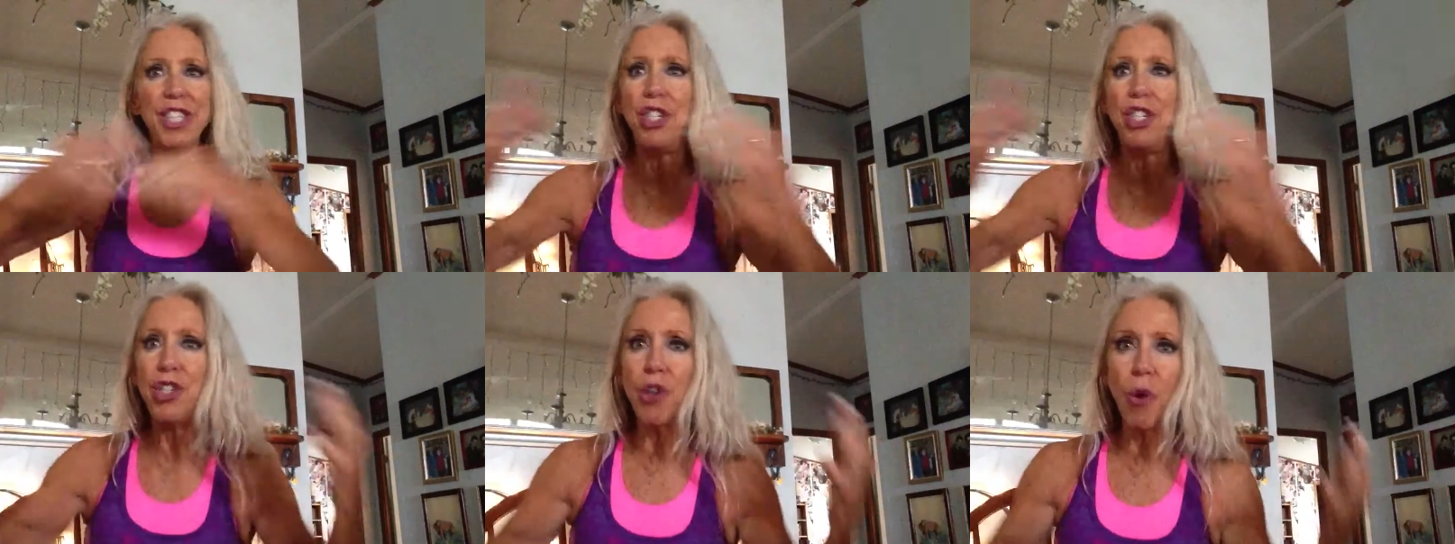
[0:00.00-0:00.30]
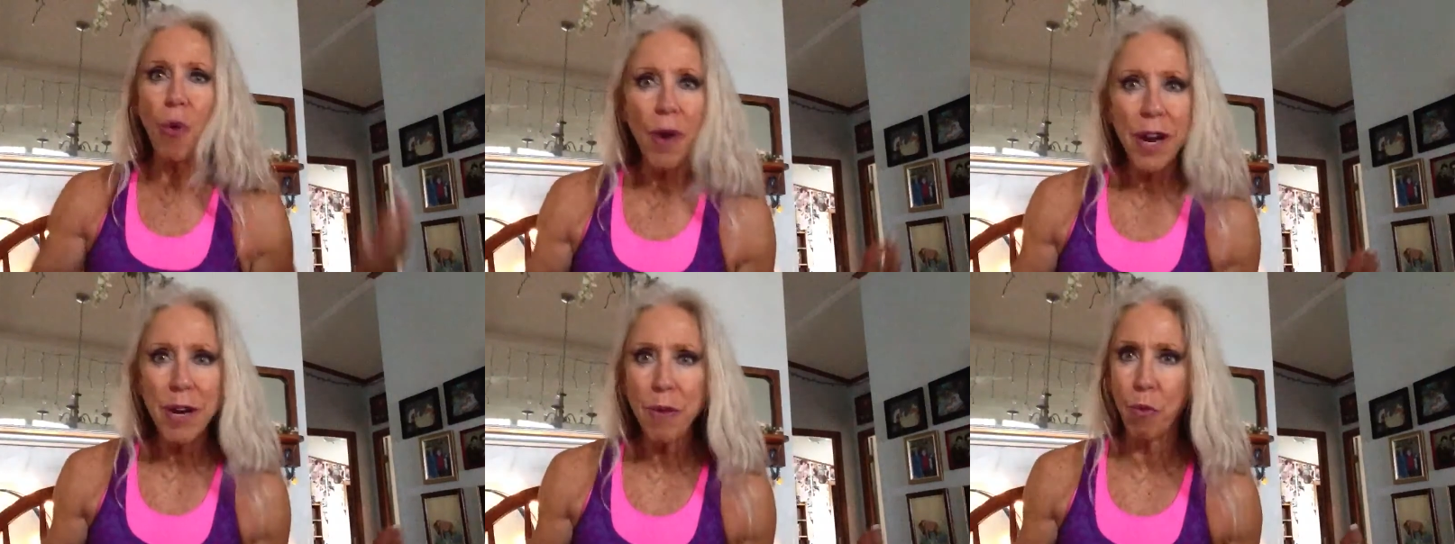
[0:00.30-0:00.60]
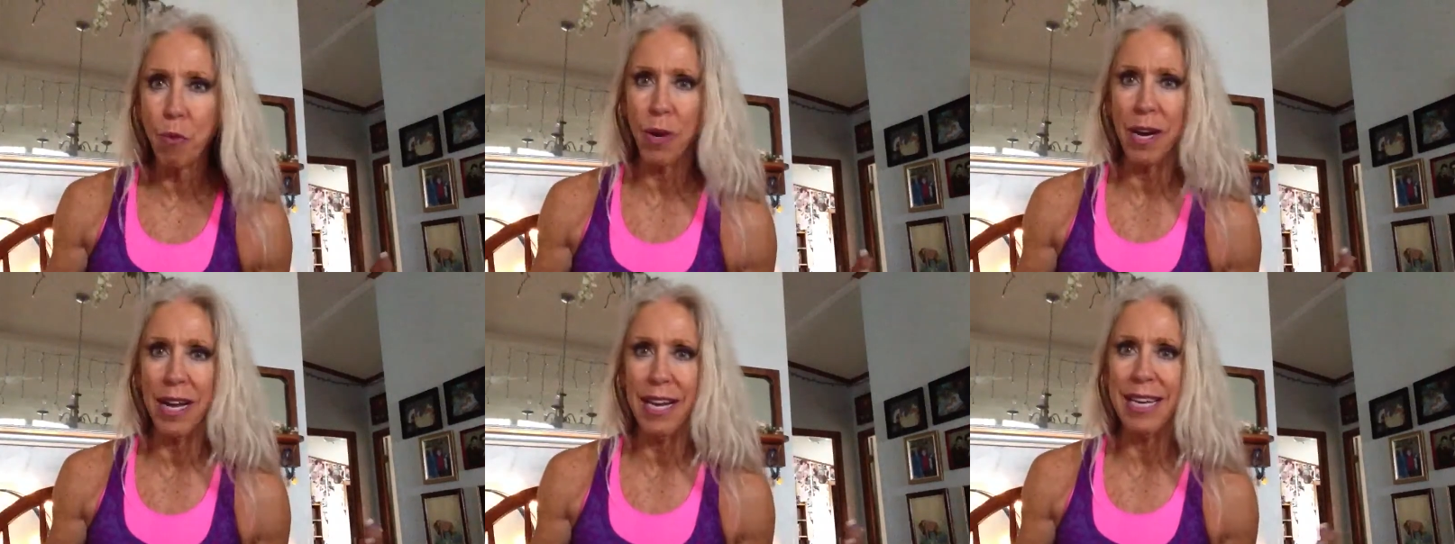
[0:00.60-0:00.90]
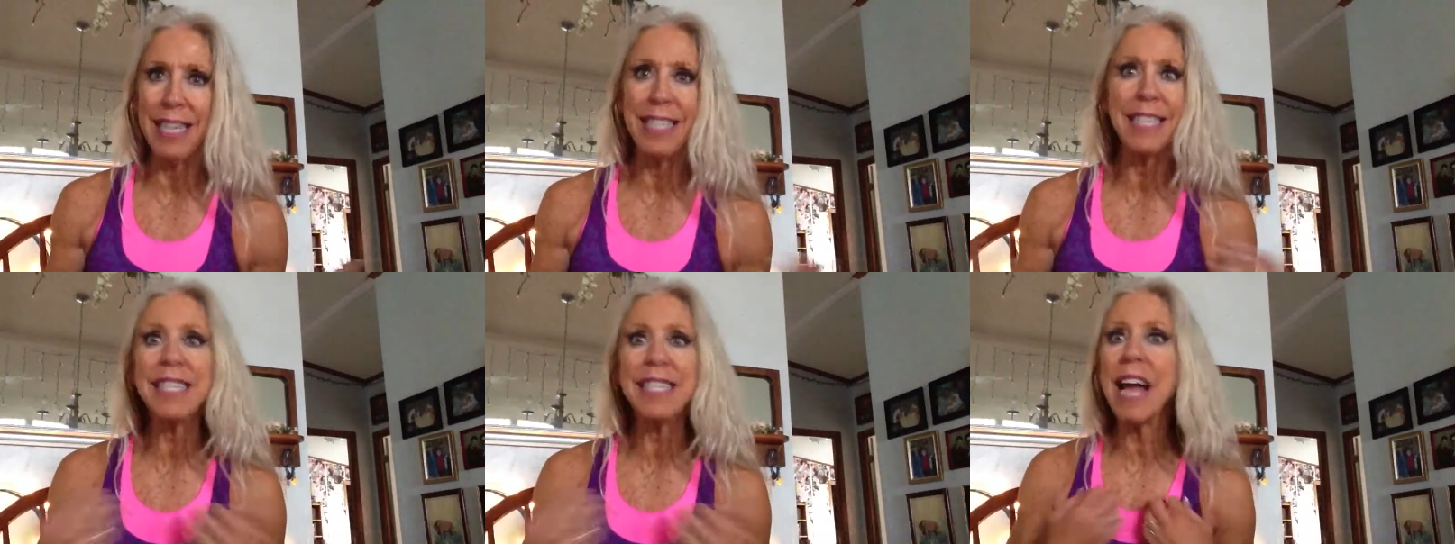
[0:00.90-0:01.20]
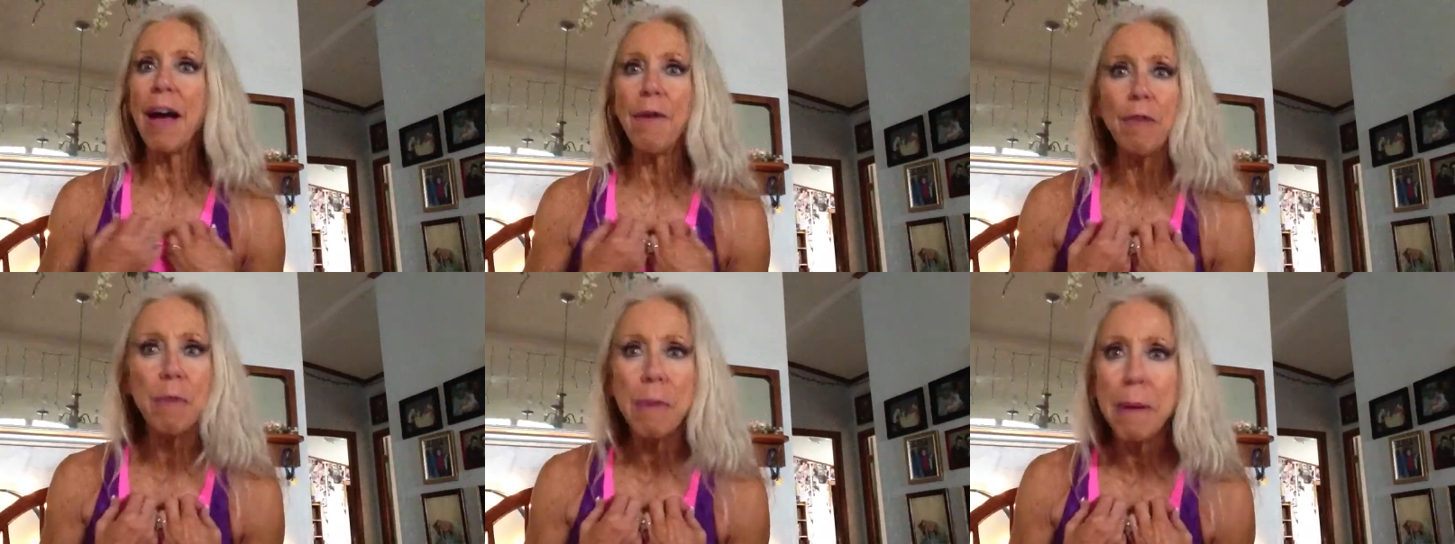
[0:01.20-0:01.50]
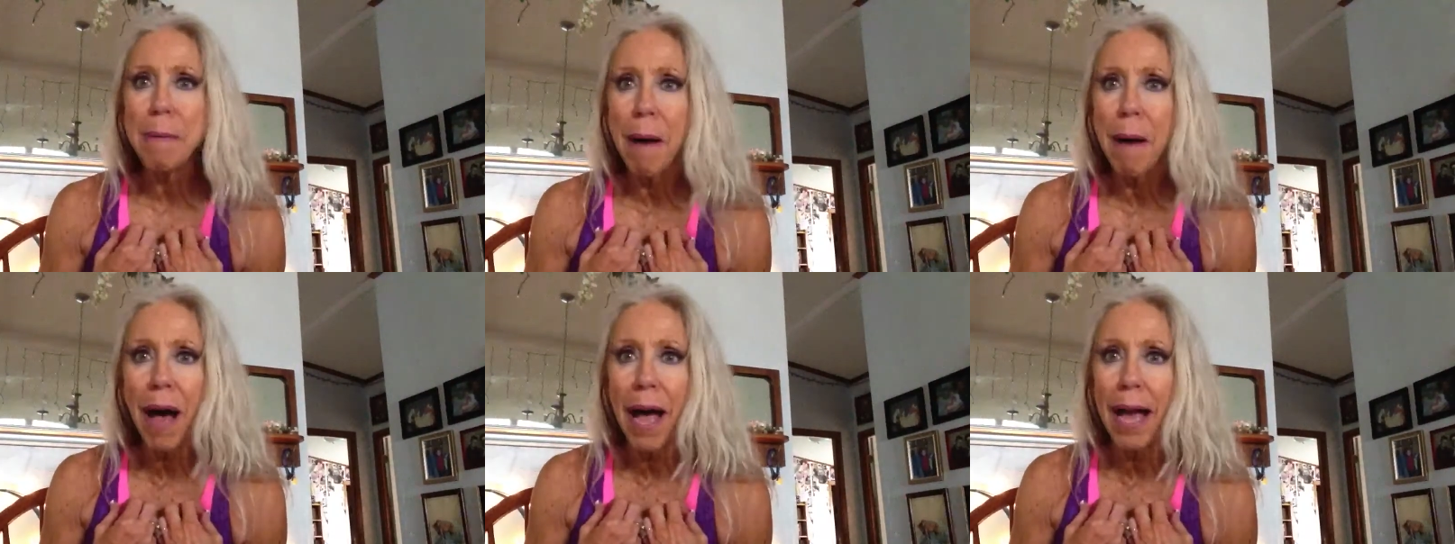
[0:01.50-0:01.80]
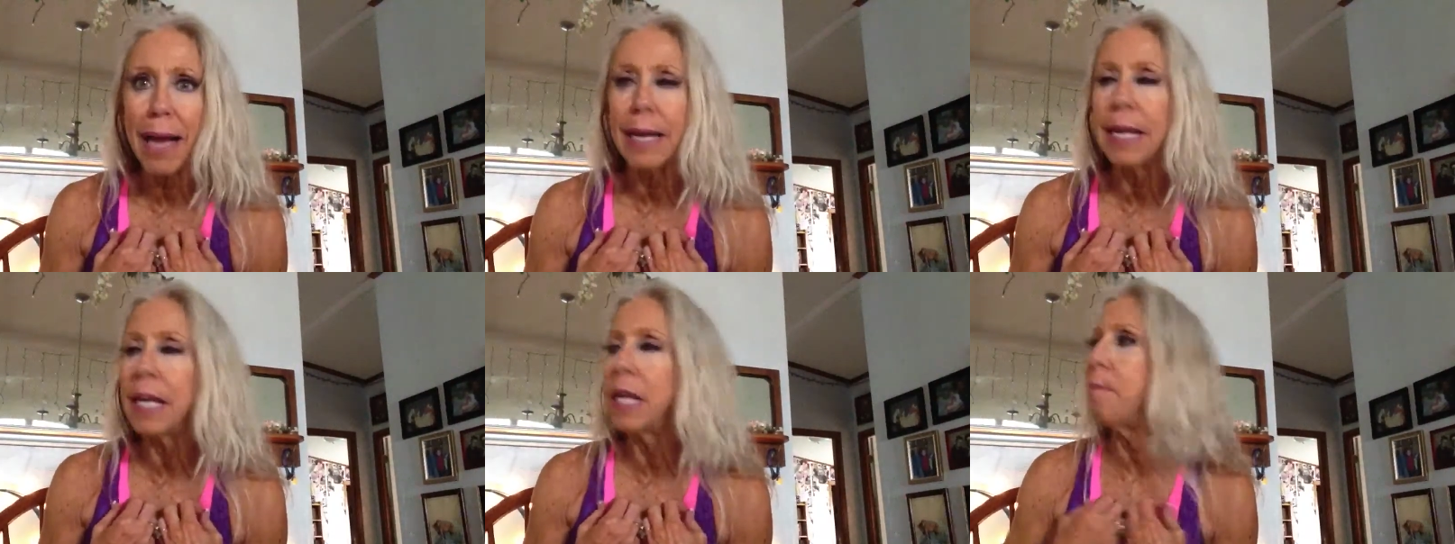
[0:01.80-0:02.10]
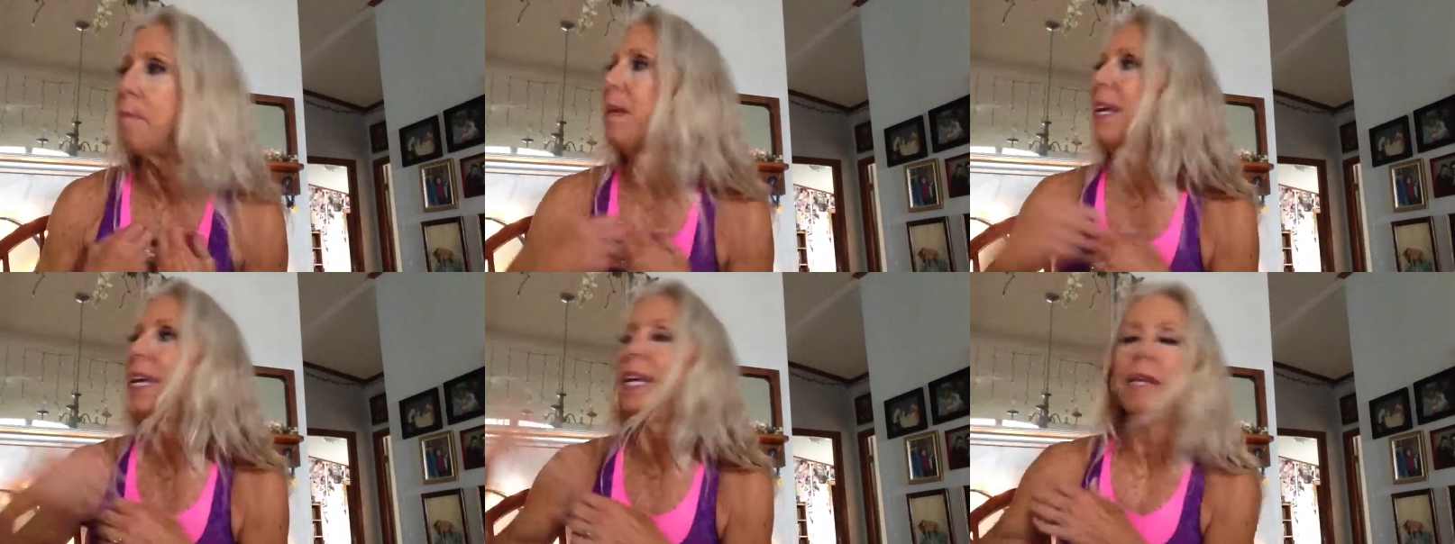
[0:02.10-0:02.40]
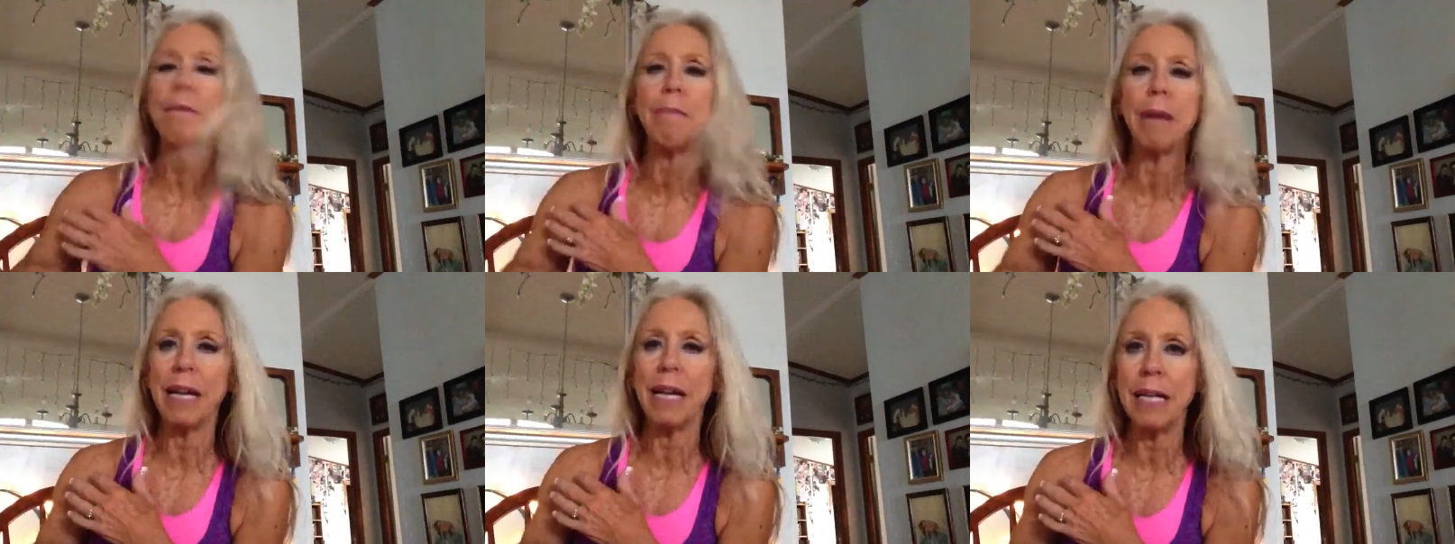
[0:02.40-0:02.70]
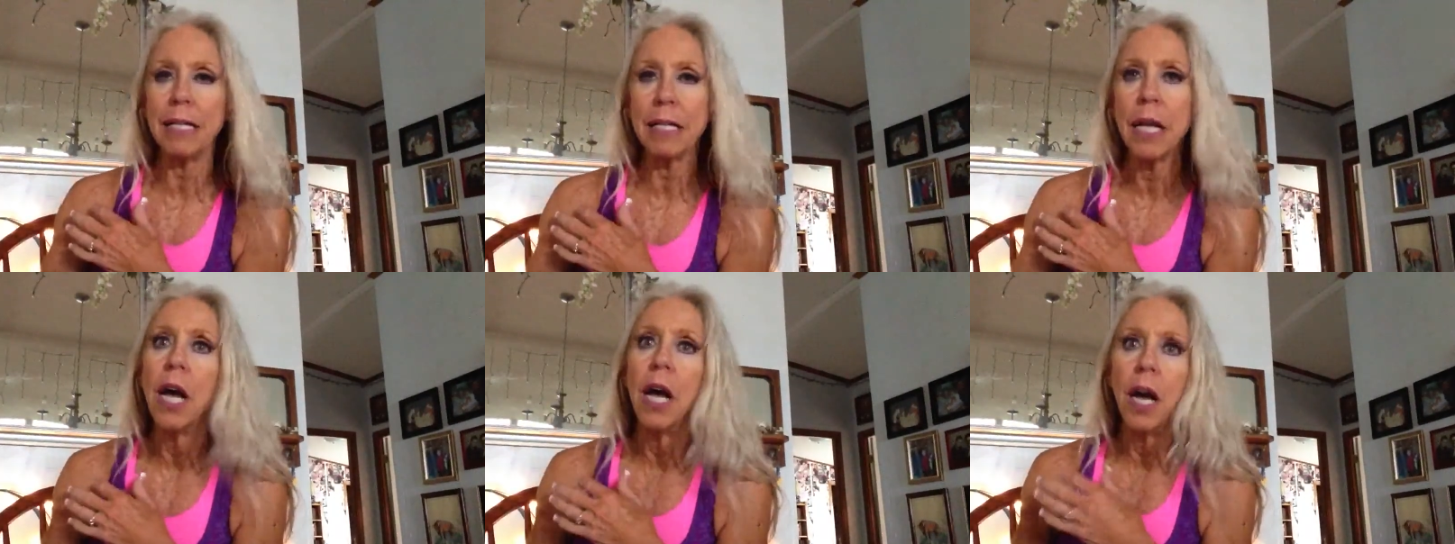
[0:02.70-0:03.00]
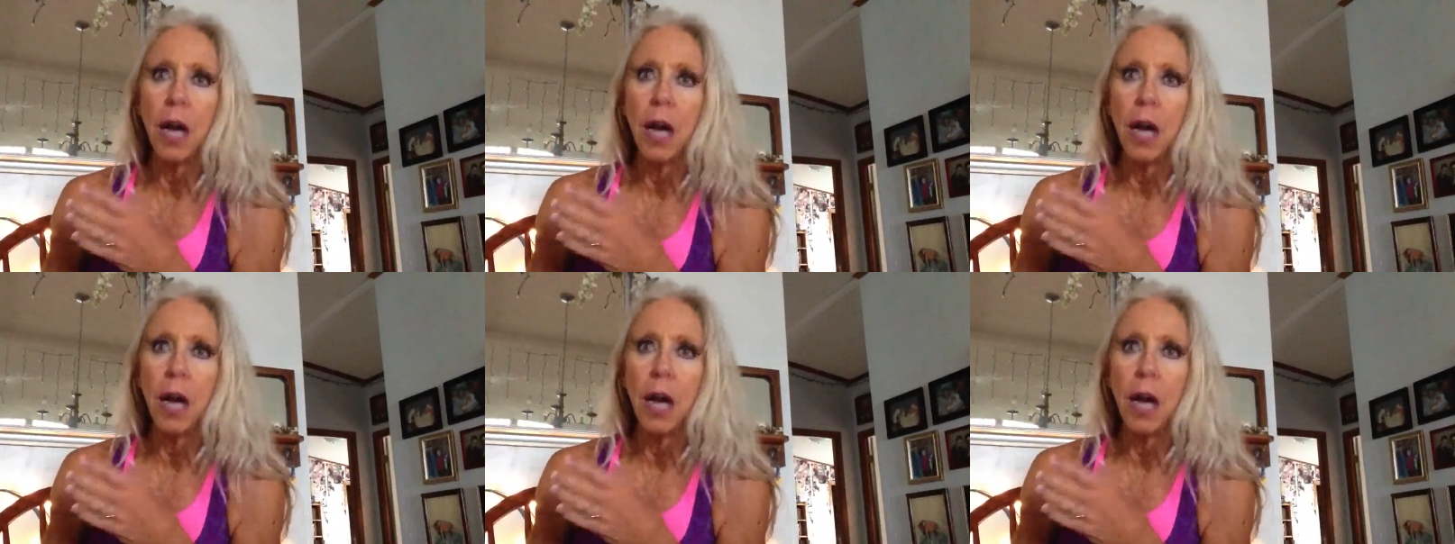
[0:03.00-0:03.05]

join one. It doesn't have to be mine. It could be anybody's.